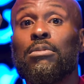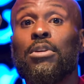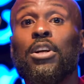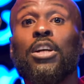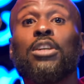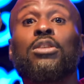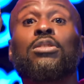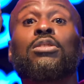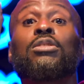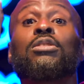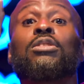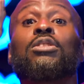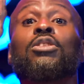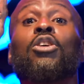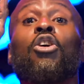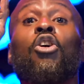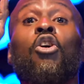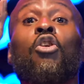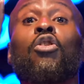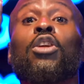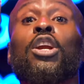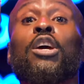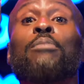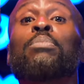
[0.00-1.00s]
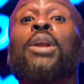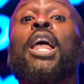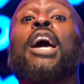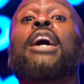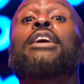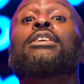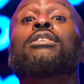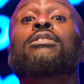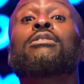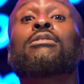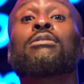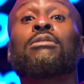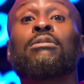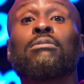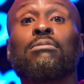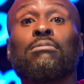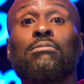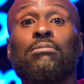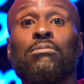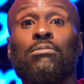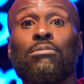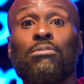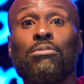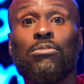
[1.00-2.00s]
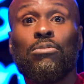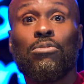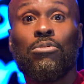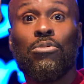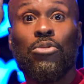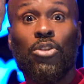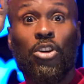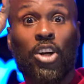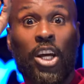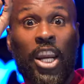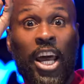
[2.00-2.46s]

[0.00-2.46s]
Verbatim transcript: It's the only place you